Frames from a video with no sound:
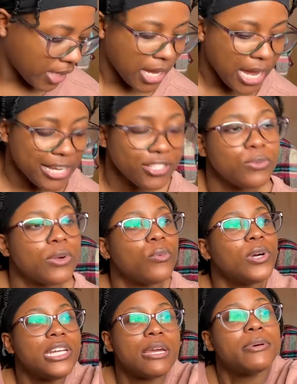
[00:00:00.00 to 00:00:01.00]
I swear,
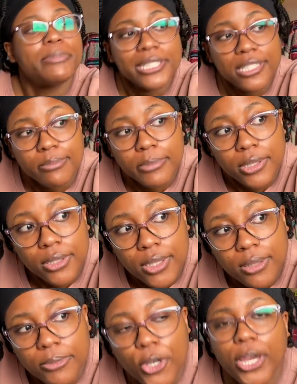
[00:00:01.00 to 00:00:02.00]
one day we'll put these books
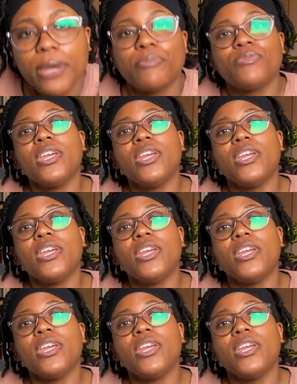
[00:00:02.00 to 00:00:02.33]
up. Okay.